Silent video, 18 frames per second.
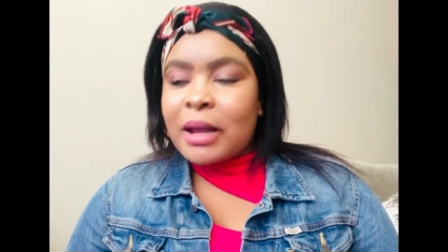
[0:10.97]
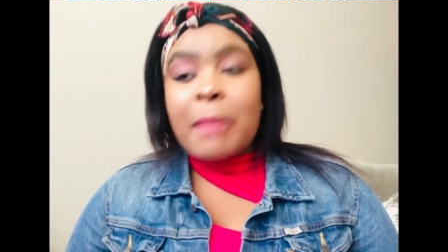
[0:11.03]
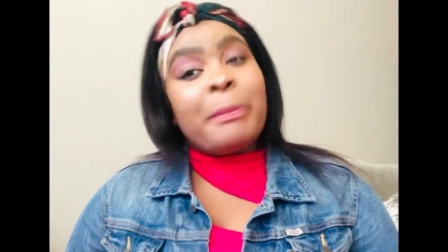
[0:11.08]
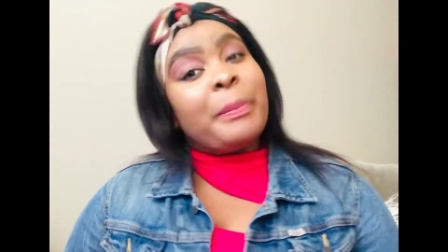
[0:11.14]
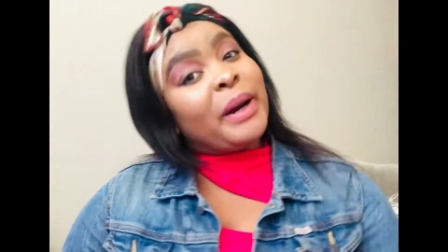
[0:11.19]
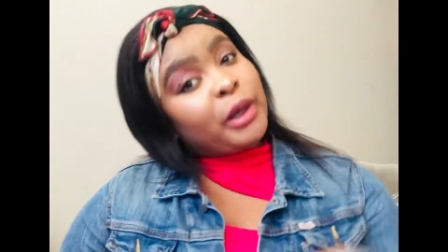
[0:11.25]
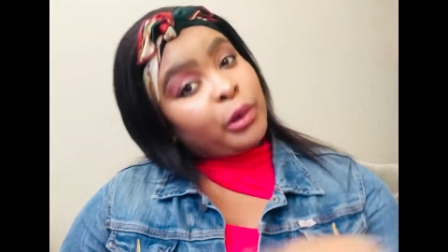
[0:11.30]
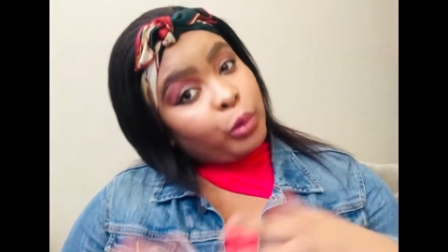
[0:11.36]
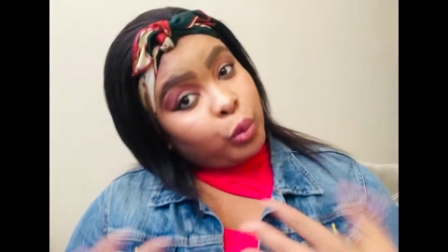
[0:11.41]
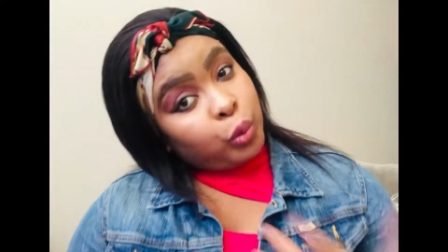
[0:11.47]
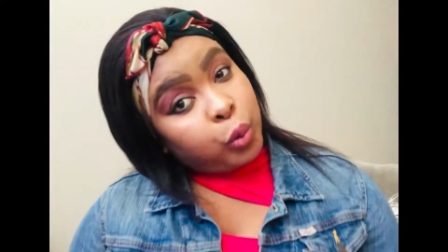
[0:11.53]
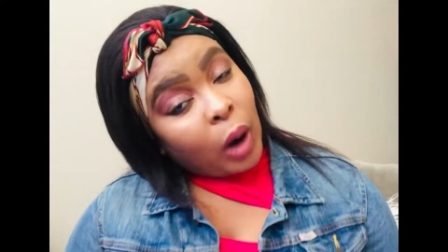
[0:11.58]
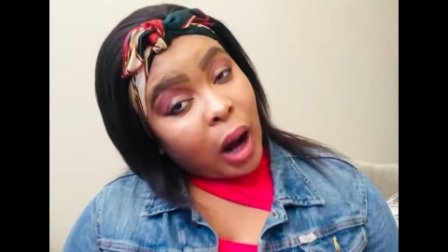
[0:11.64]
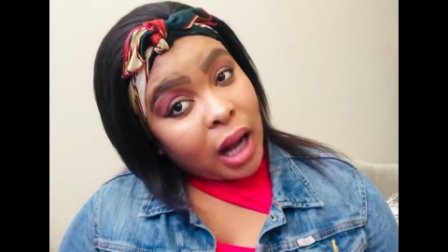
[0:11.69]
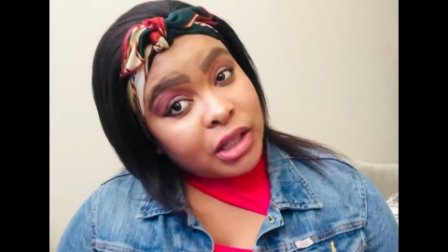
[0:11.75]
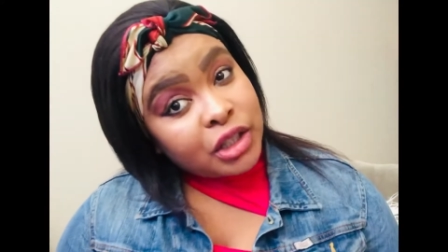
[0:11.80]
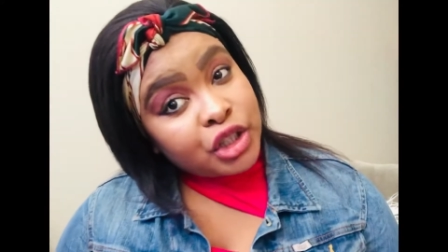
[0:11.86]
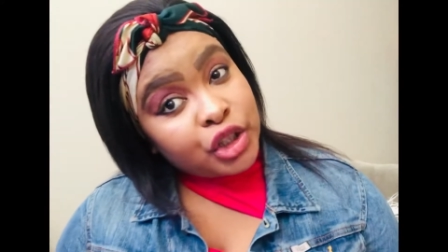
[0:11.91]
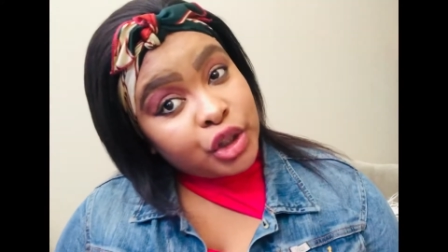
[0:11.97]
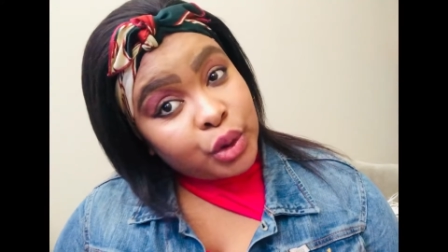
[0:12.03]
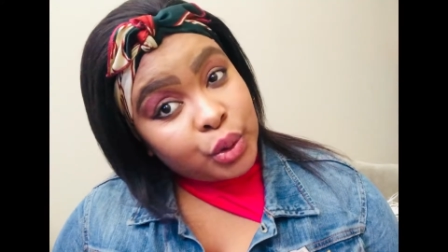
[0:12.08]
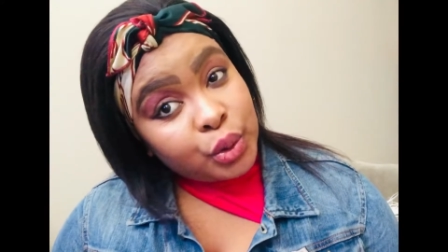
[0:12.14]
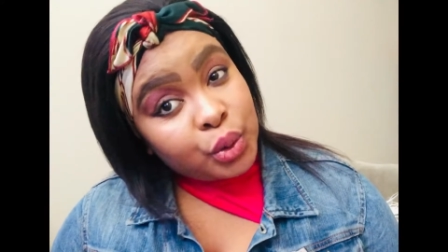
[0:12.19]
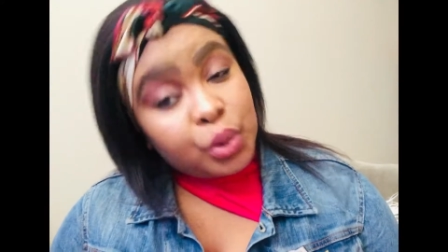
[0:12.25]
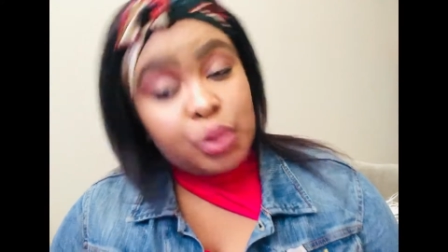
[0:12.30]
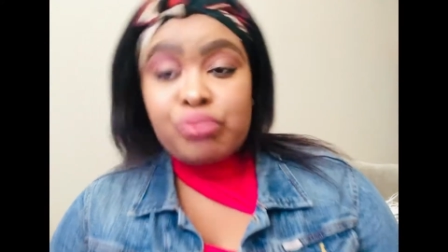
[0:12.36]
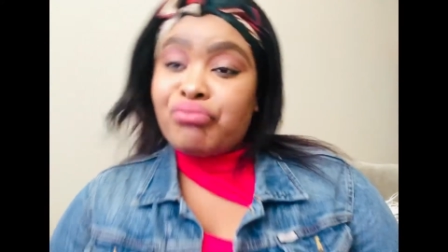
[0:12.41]
But once
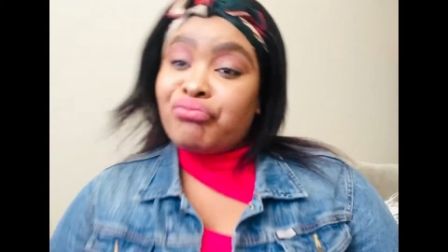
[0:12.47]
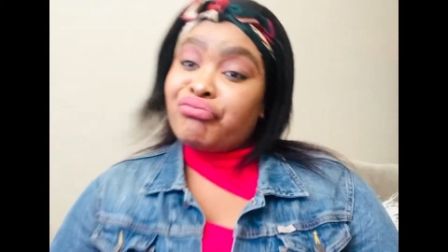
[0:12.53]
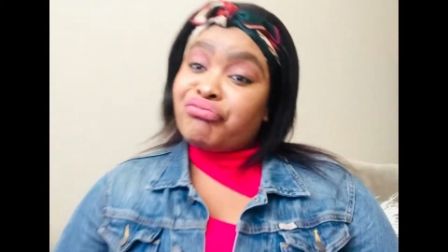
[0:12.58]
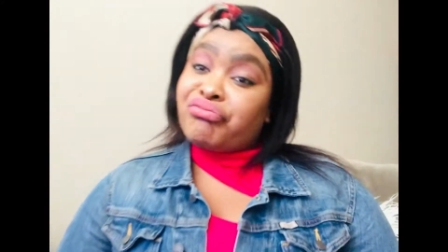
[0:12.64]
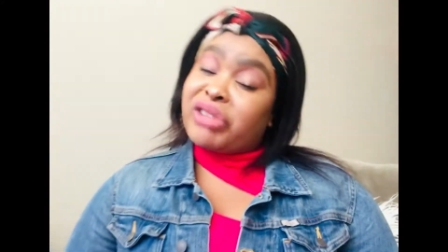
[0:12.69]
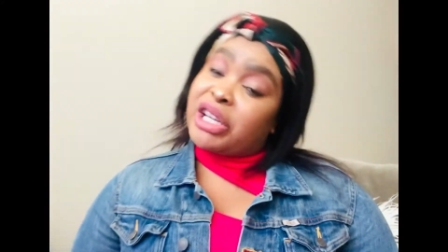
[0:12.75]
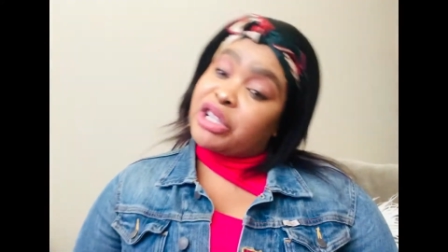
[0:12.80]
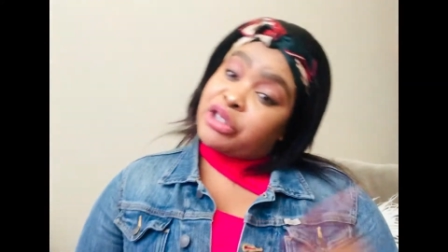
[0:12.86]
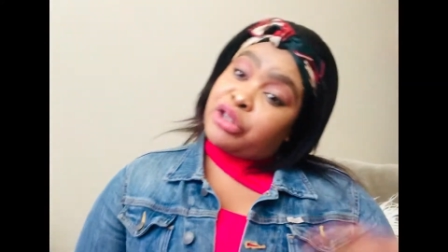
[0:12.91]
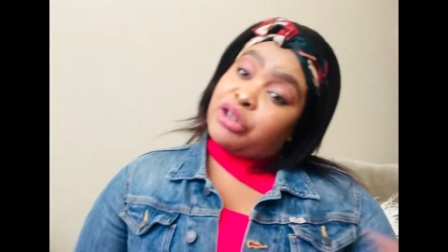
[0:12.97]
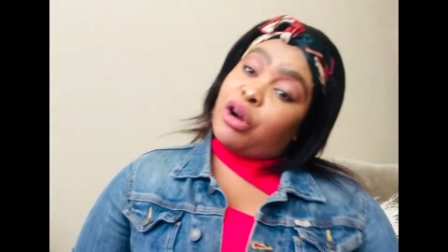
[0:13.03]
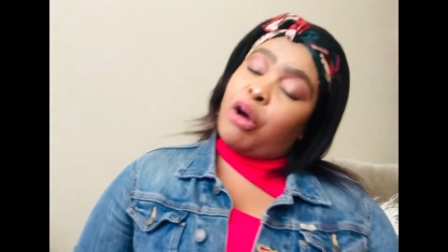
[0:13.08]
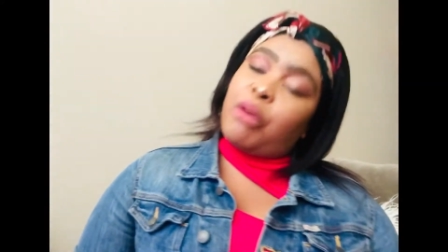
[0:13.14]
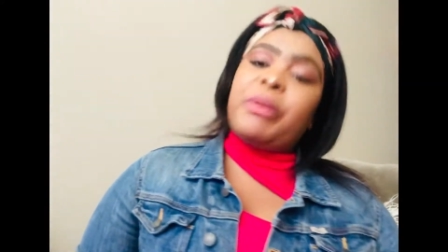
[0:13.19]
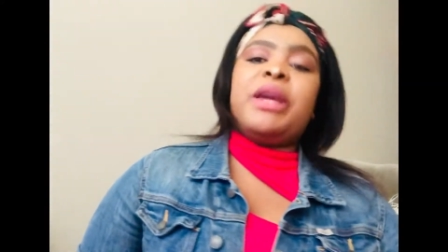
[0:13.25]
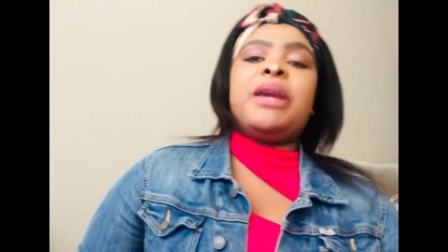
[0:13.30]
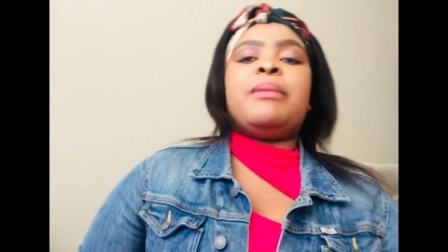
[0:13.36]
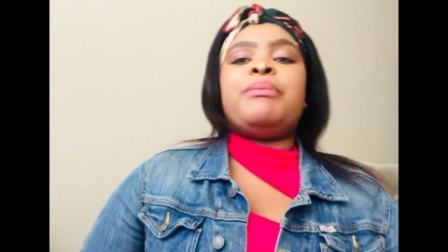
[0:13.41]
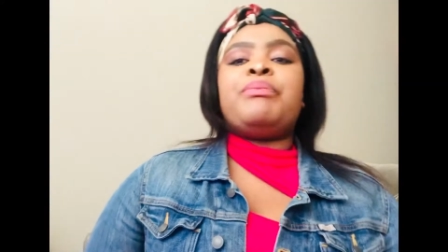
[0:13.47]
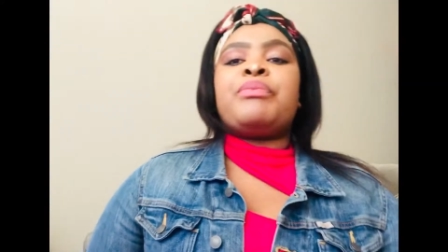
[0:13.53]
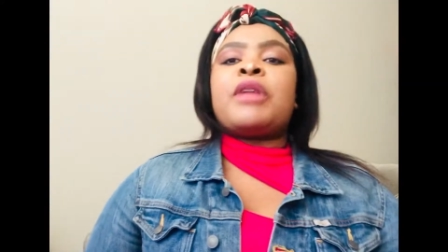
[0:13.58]
you get to know me,